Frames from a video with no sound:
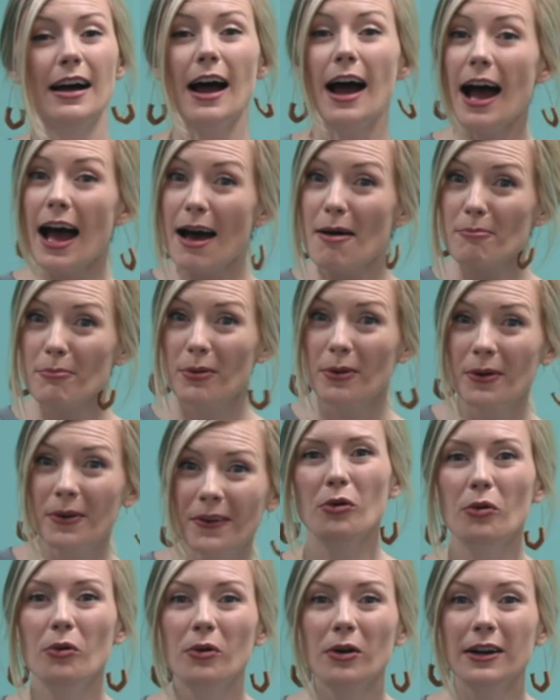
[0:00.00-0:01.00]
up,
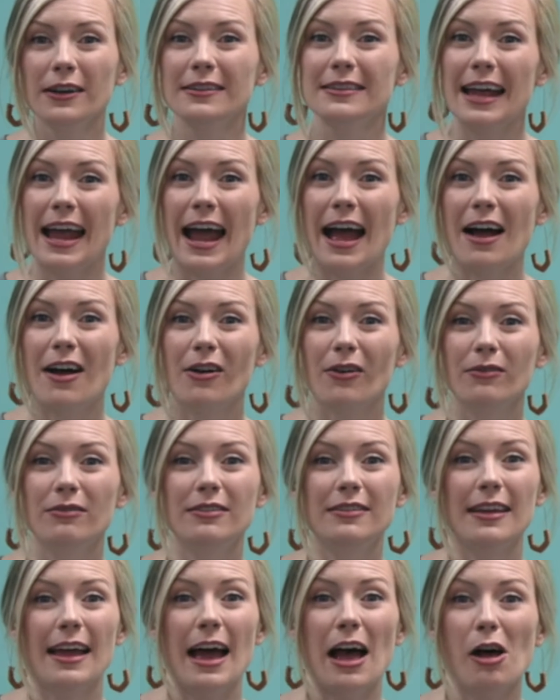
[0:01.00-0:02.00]
or
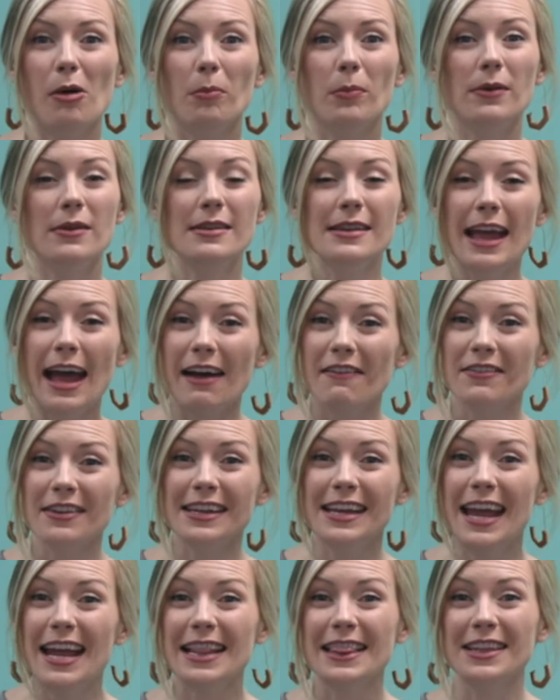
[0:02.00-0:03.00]
down to help
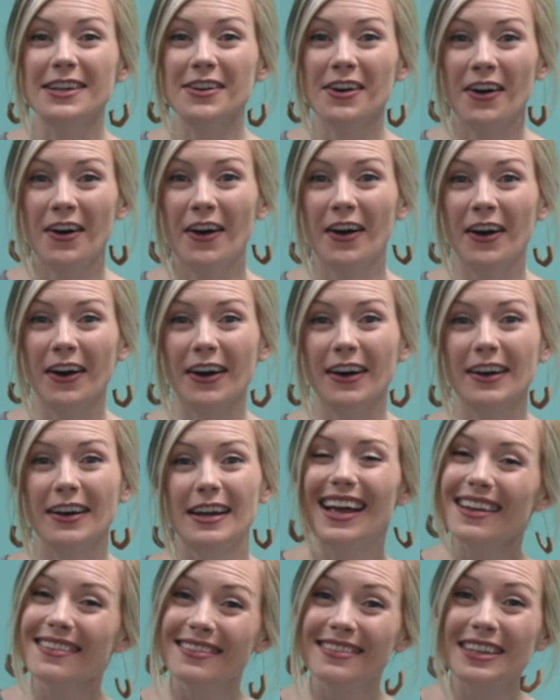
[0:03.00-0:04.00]
navigate the car.
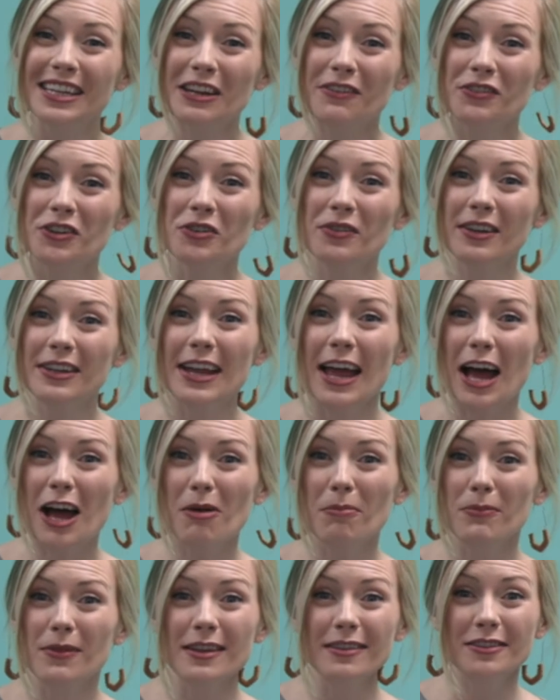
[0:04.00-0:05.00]
Let's see if you can
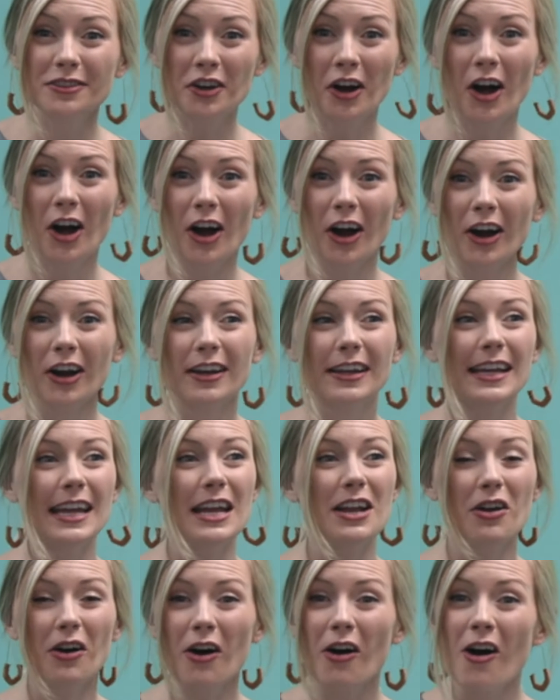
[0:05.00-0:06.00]
help this car
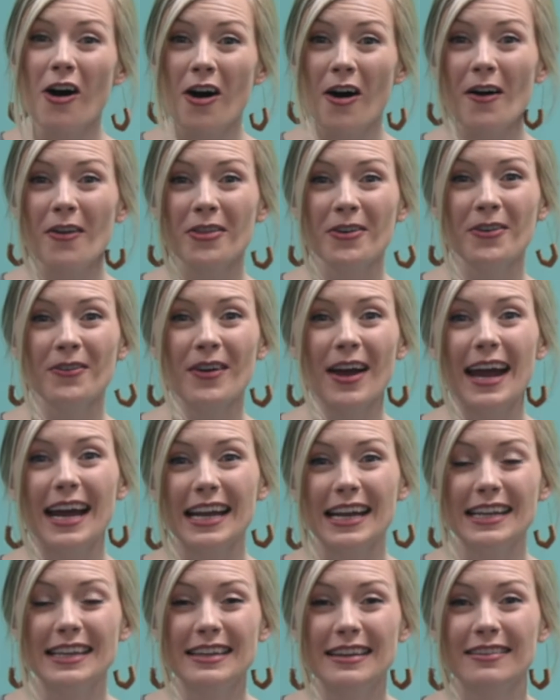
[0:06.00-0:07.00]
get all the way
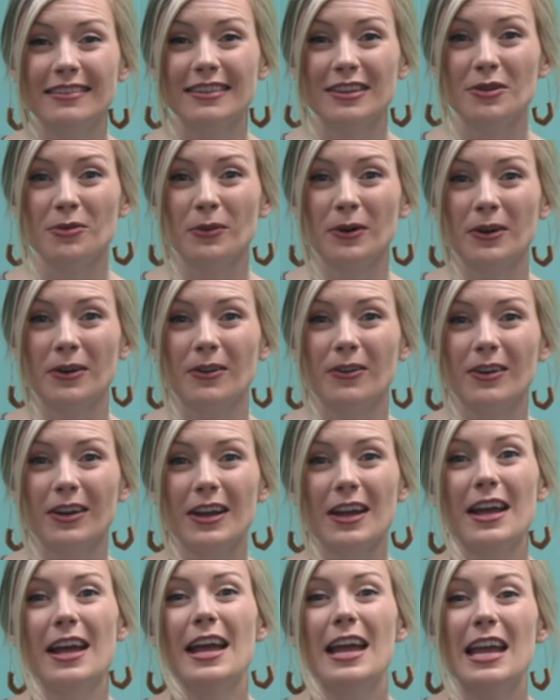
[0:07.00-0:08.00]
to Disney World.
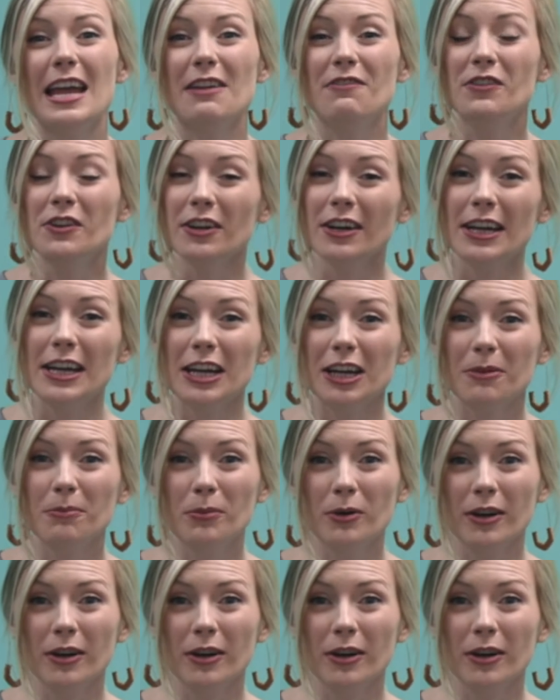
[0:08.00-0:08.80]
If you're here in